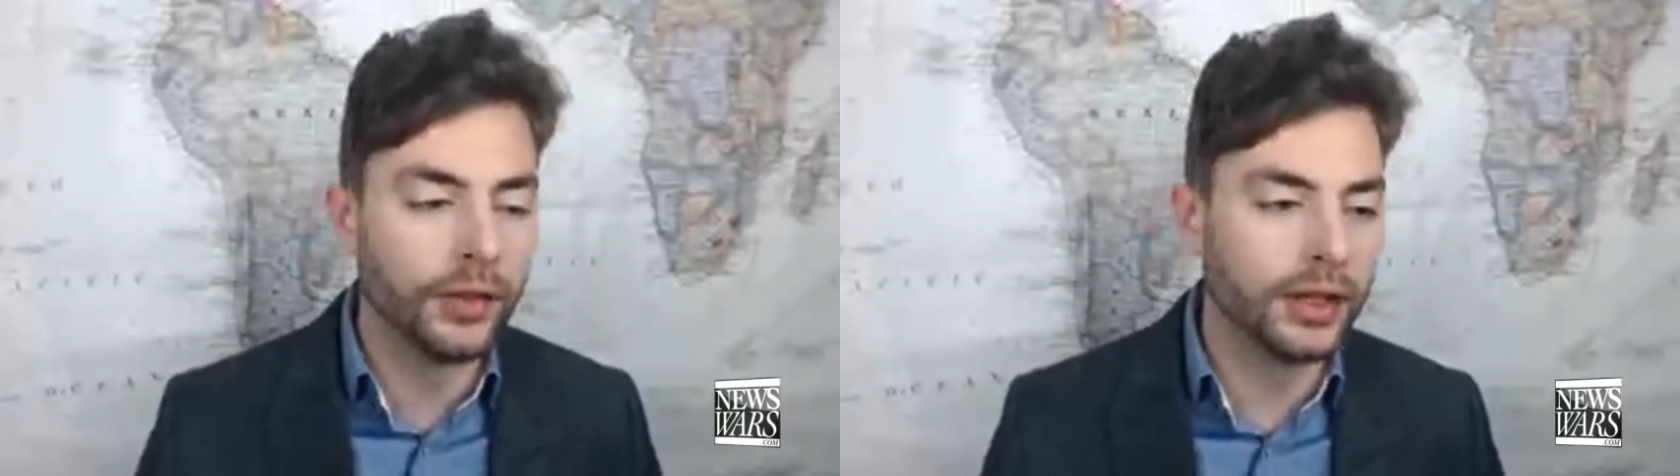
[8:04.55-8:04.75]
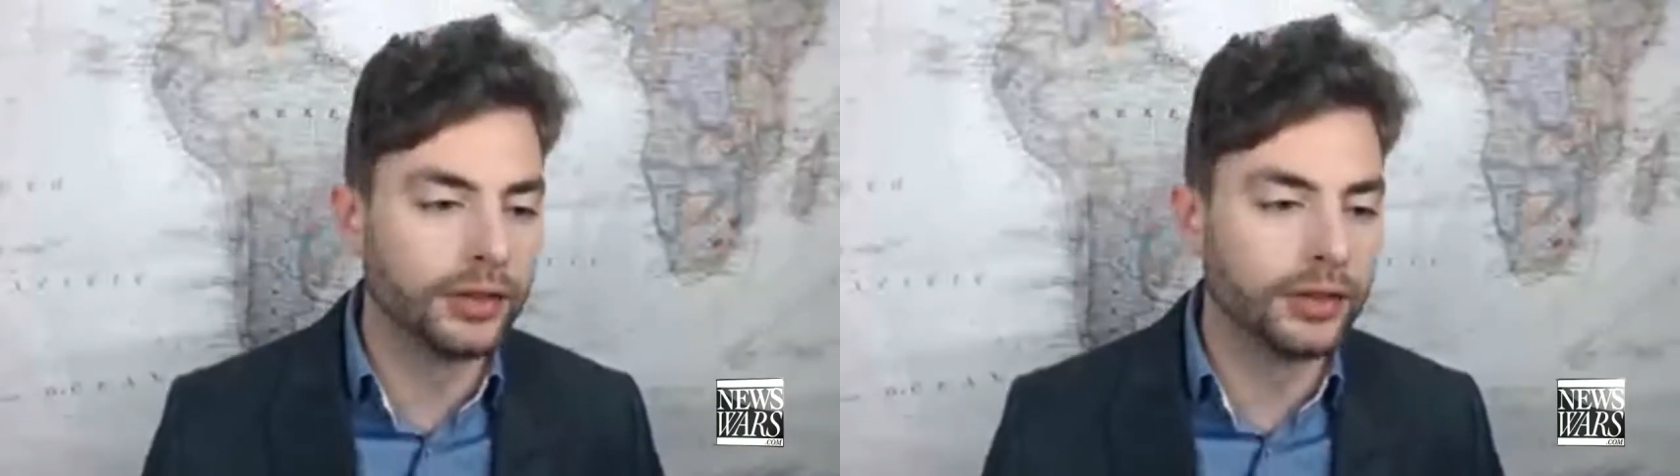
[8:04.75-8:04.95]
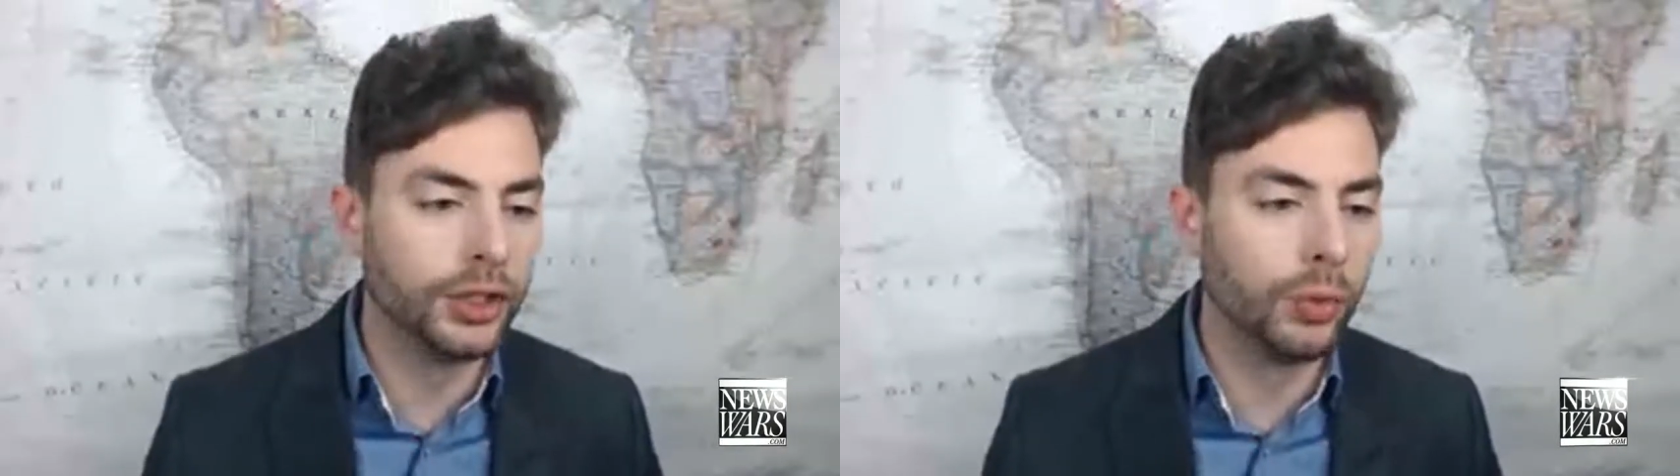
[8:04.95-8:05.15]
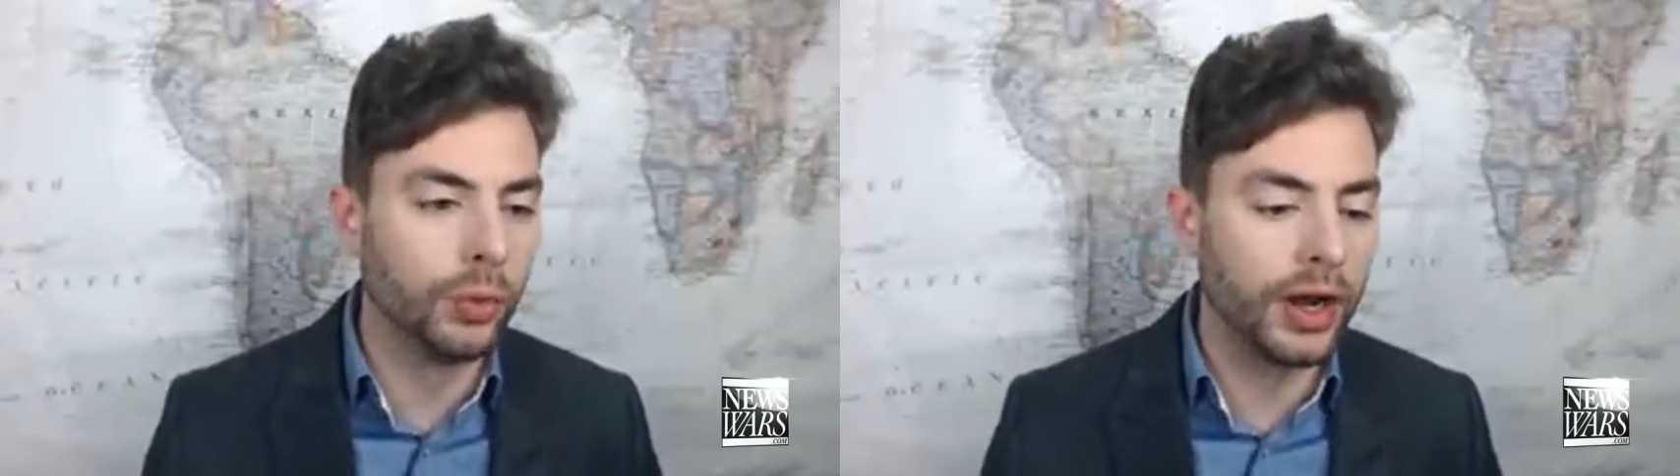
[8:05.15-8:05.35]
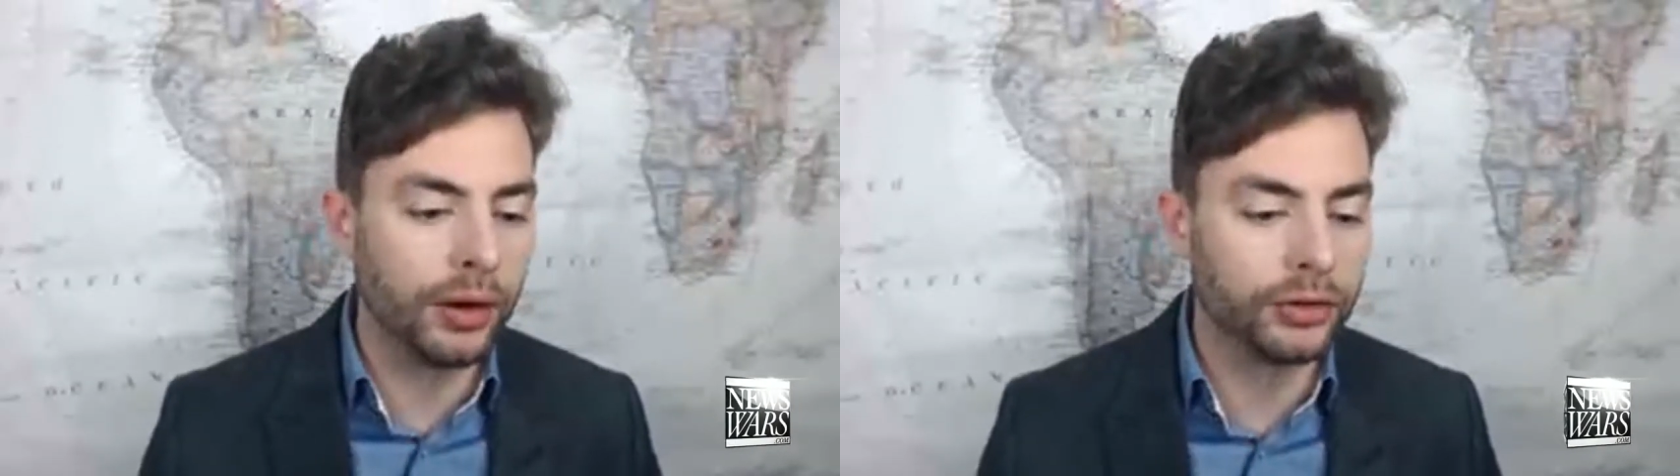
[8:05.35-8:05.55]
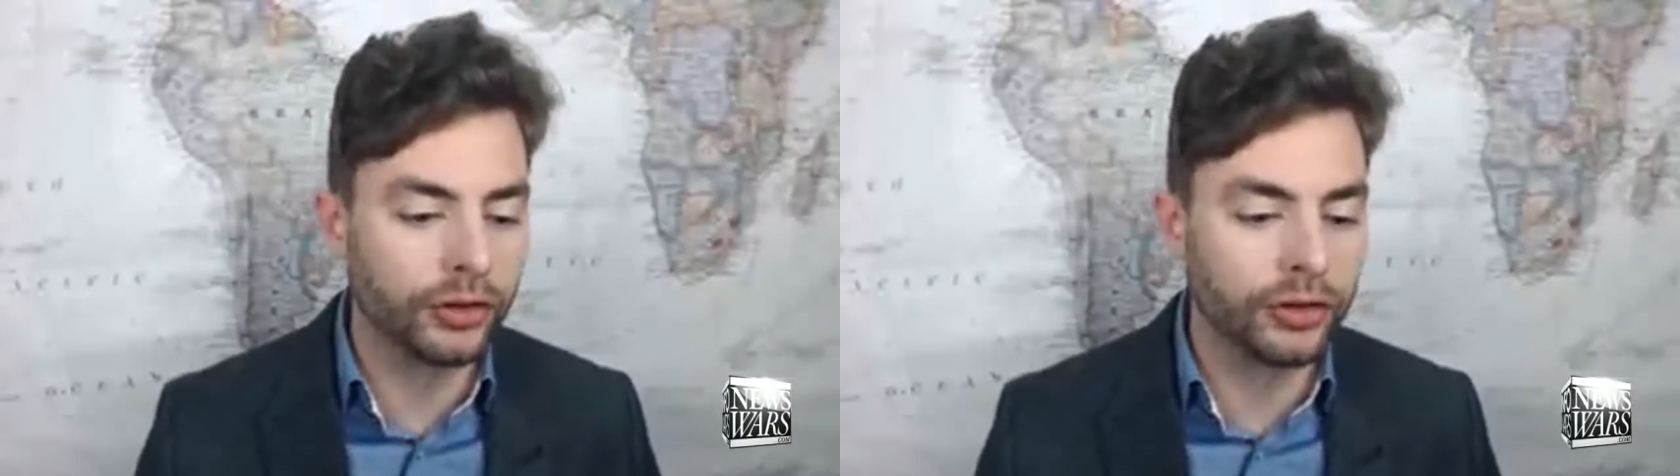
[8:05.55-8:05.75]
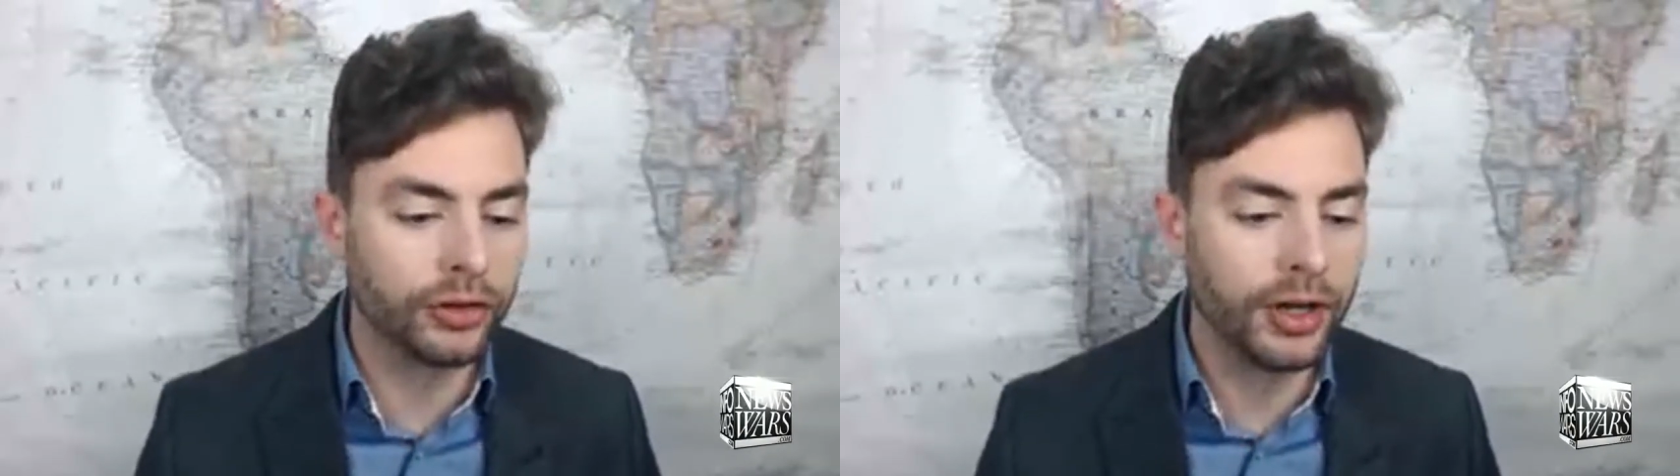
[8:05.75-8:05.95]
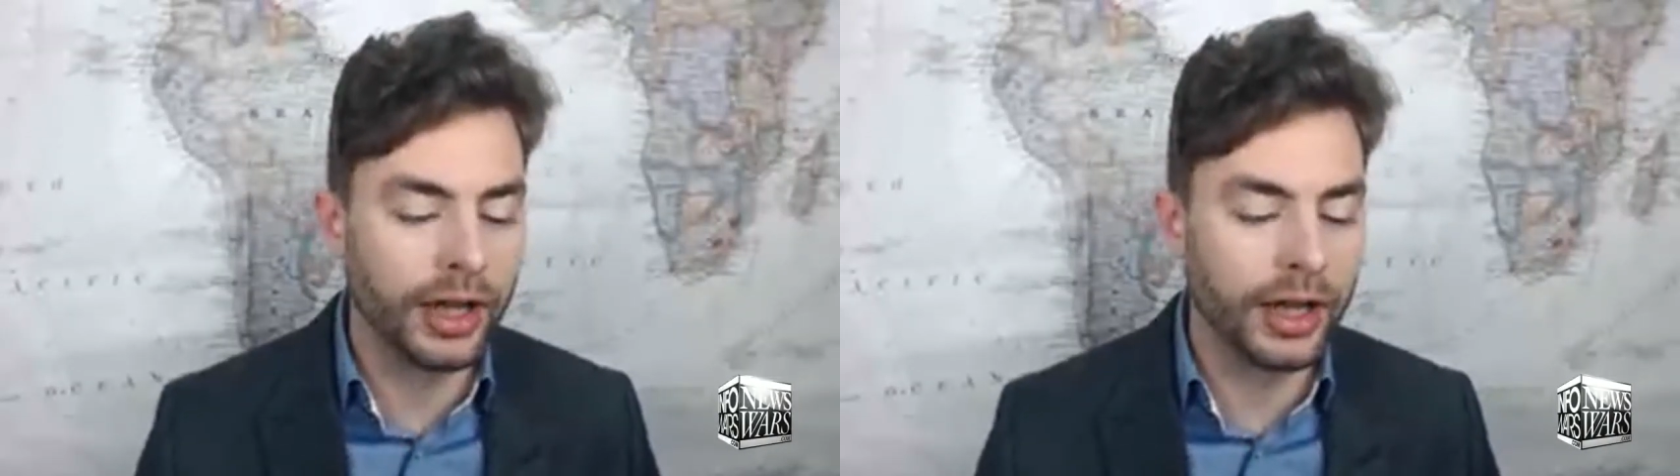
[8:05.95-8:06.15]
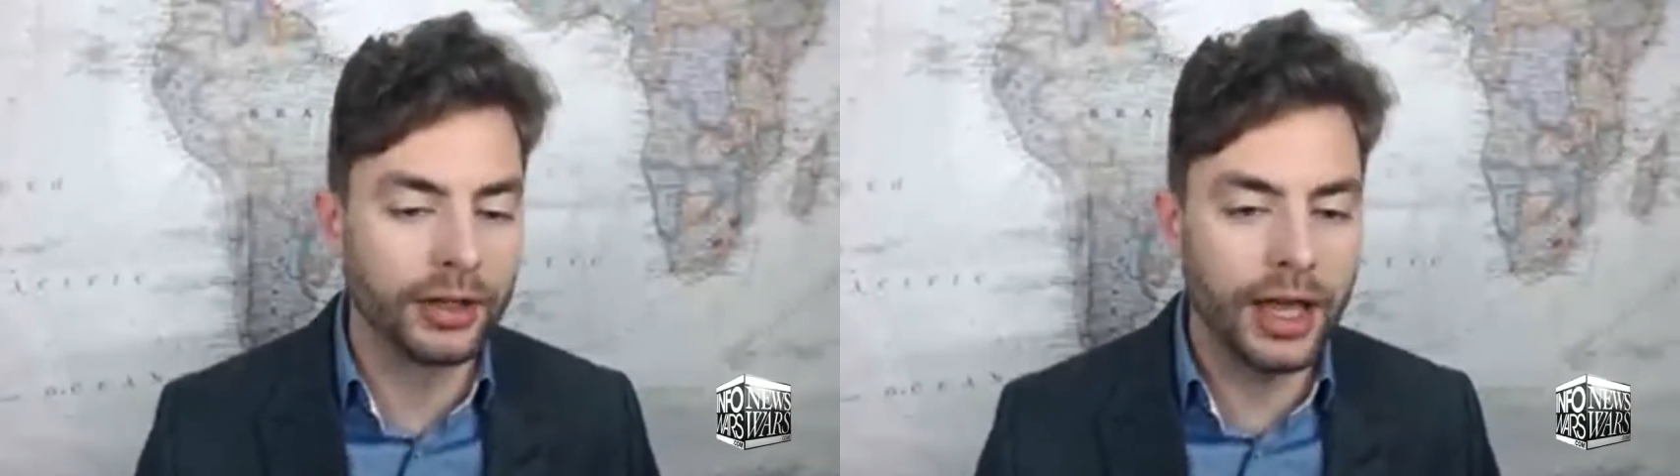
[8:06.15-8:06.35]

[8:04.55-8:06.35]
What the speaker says: and there's a new one out just today.